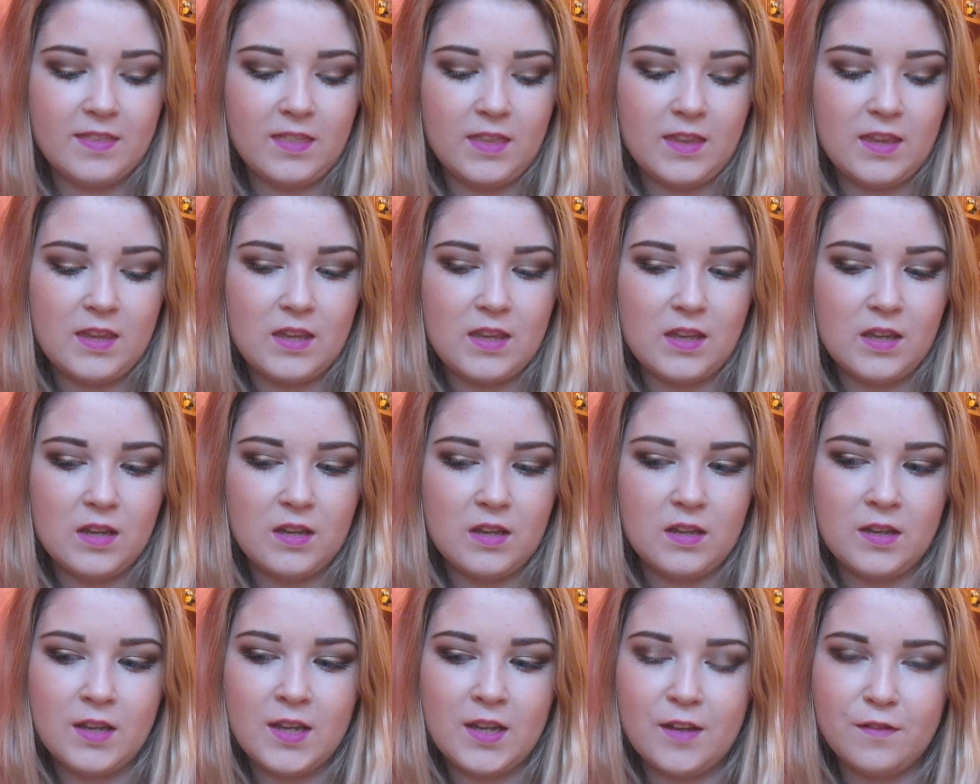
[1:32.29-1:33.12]
the
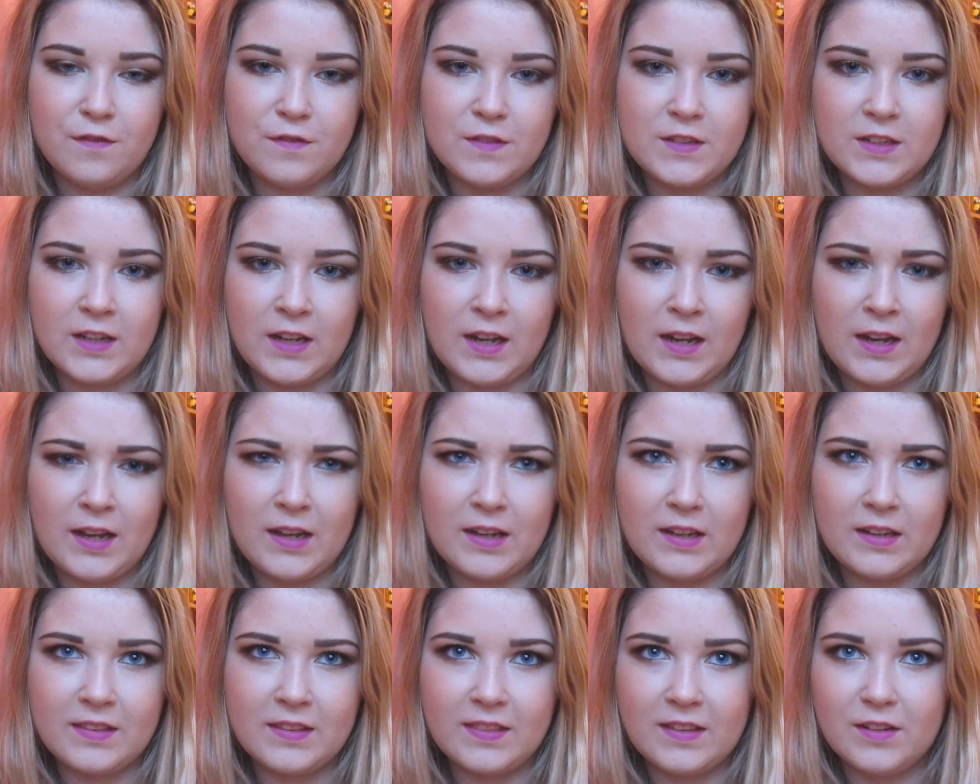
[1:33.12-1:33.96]
if
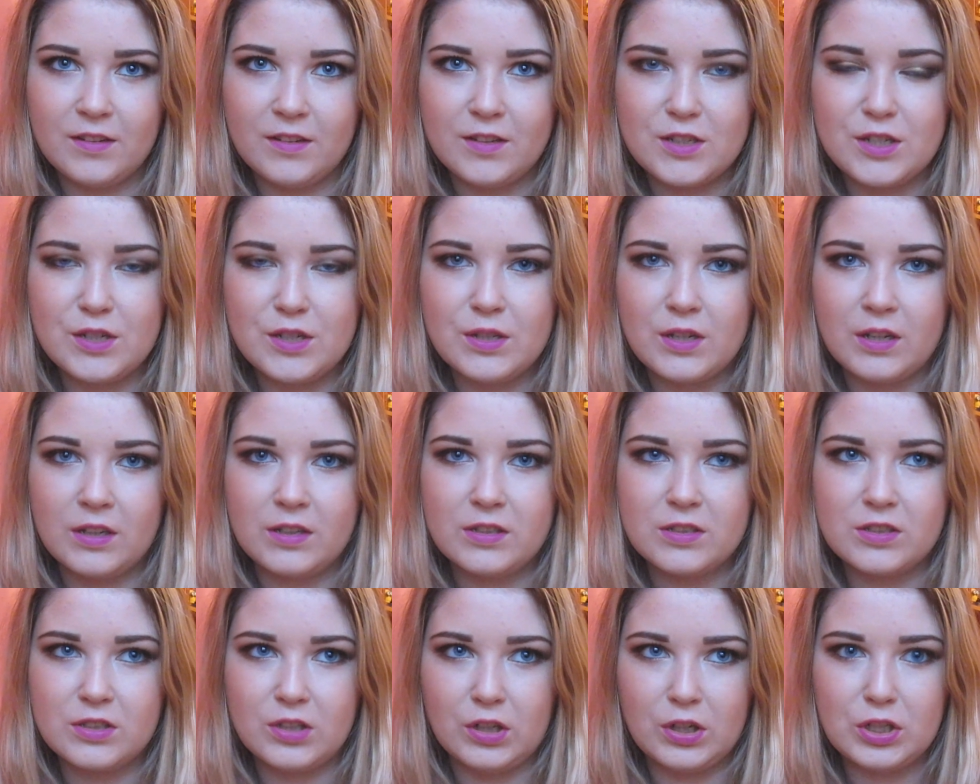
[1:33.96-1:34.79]
tag, they're the two that I
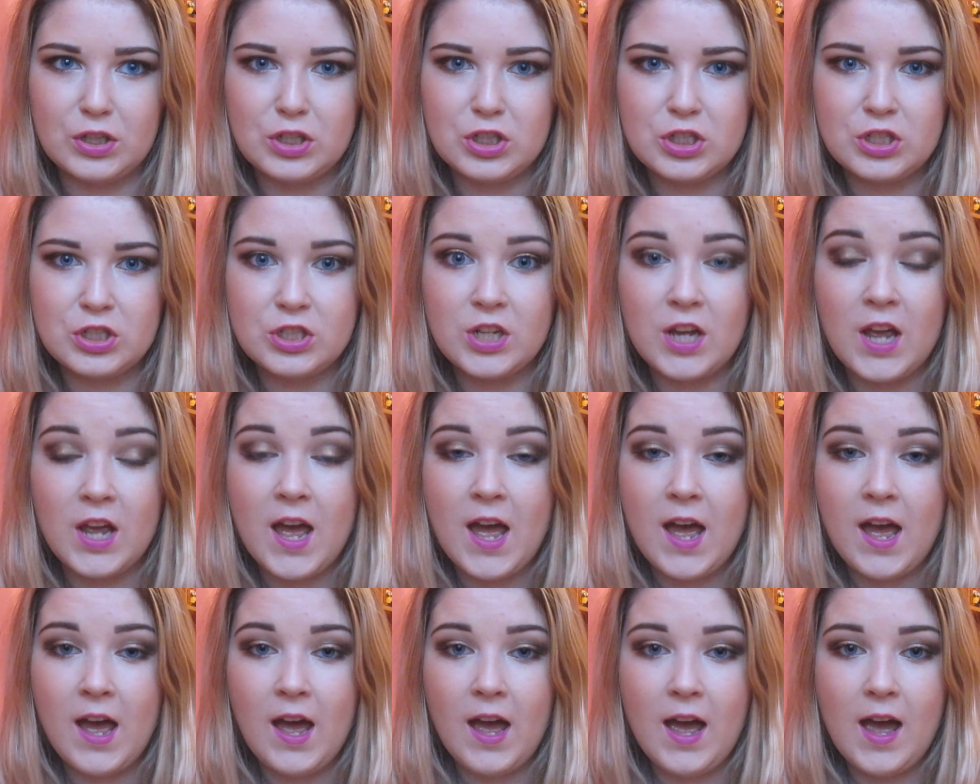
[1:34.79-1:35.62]
searched,
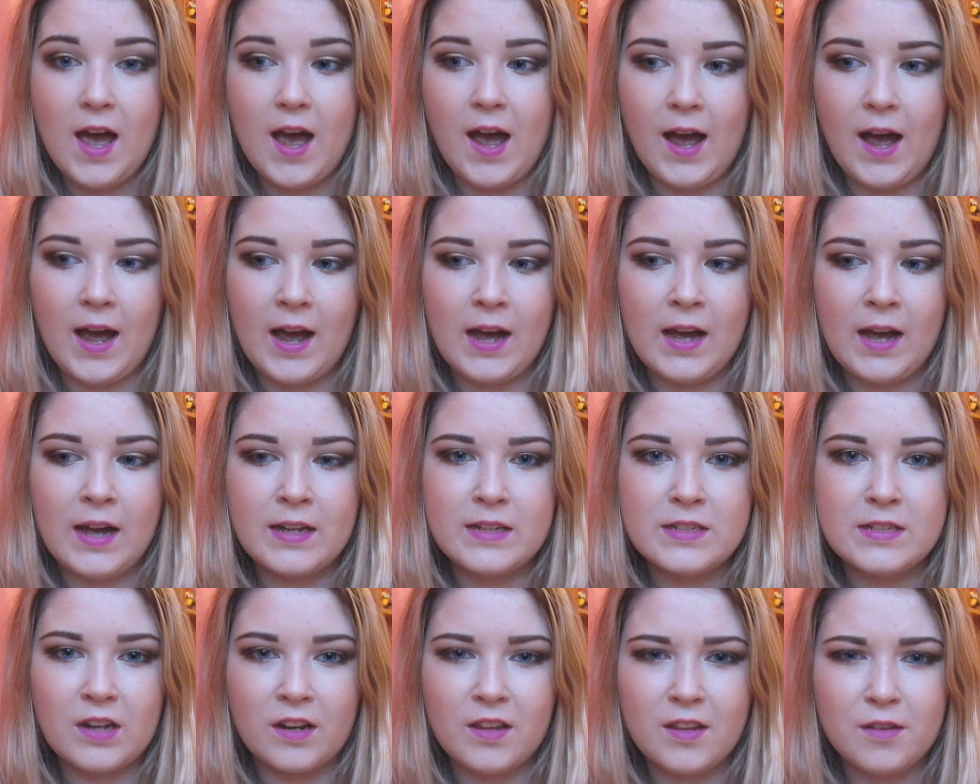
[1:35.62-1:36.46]

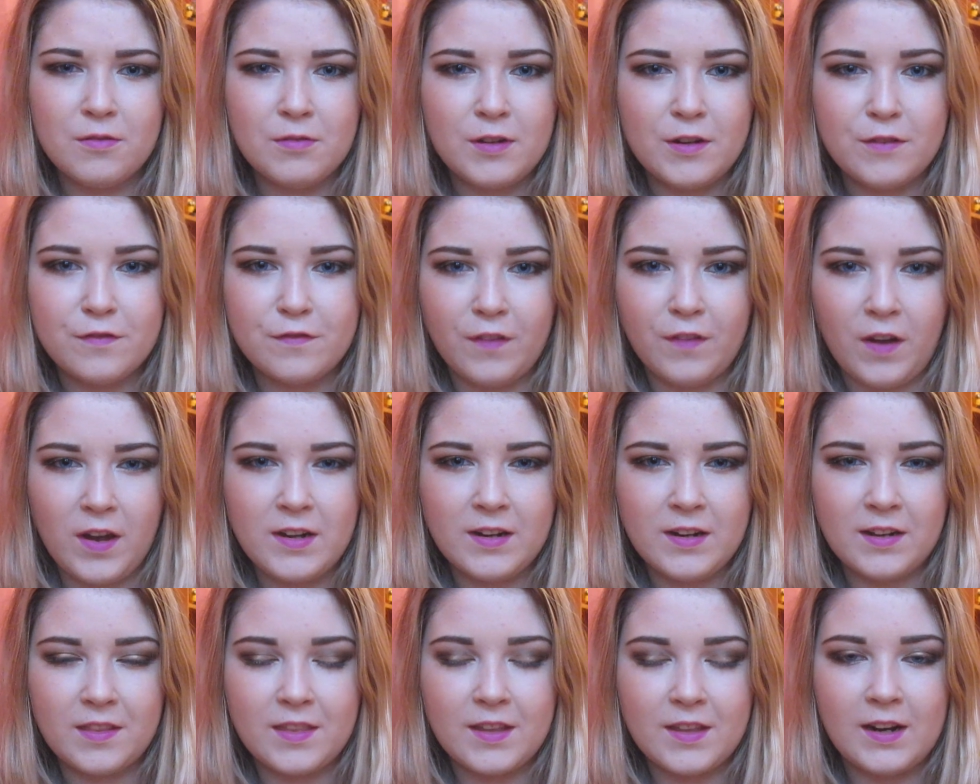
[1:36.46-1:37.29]
and I didn't really find
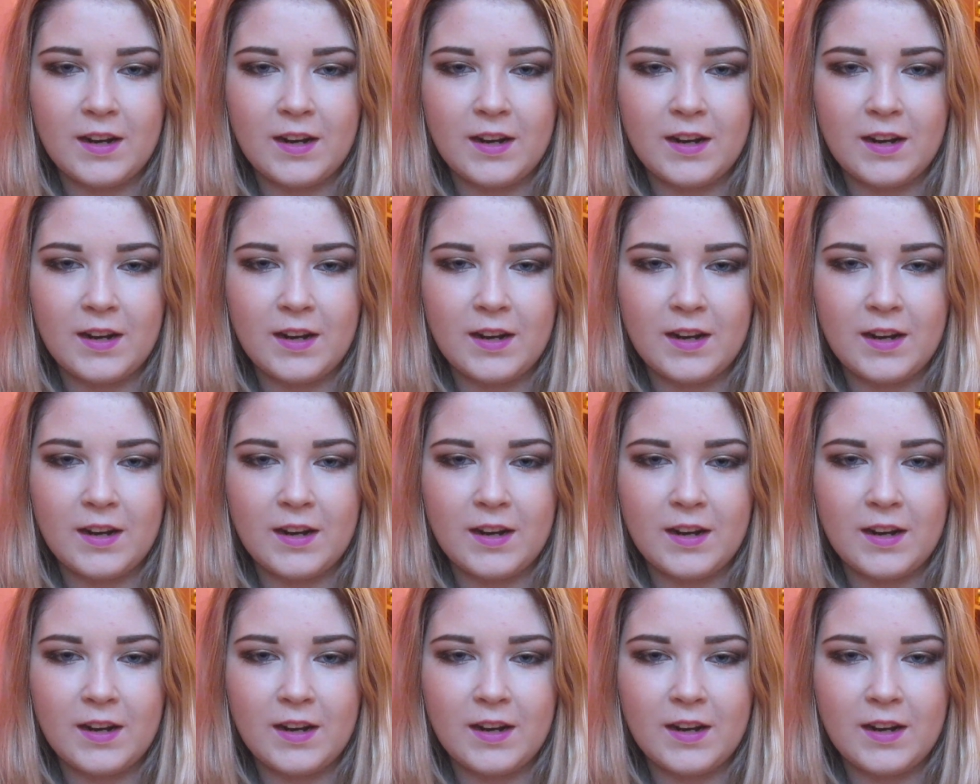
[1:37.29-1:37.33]
anything.